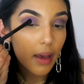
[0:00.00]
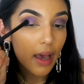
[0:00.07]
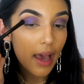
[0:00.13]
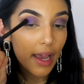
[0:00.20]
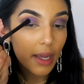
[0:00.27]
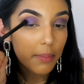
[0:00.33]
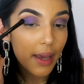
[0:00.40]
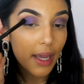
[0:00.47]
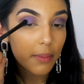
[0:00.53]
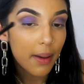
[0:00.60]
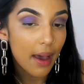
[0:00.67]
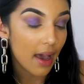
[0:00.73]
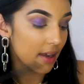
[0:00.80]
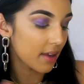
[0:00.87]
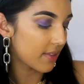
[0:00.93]

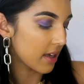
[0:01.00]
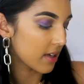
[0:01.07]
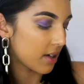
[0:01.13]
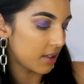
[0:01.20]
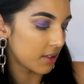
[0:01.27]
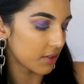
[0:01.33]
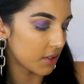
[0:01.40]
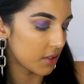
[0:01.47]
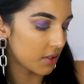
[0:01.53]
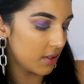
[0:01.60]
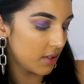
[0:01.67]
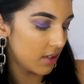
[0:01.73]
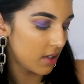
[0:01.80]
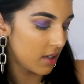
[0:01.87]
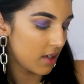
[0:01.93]
that color
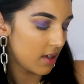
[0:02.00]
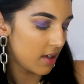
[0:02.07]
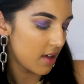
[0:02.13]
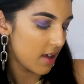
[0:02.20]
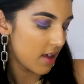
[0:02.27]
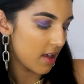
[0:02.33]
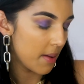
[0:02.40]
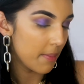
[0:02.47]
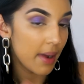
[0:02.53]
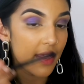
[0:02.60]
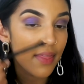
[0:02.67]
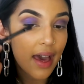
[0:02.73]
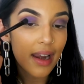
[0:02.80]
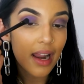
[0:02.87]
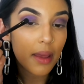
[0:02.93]
on. And by
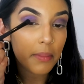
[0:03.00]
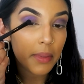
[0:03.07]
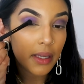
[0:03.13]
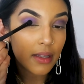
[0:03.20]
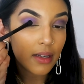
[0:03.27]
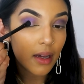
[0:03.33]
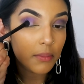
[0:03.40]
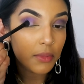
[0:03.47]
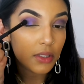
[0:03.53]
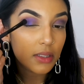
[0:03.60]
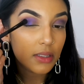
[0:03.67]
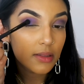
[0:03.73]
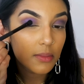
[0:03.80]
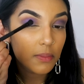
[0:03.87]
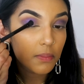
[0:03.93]
that I mean I'm
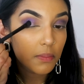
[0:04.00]
just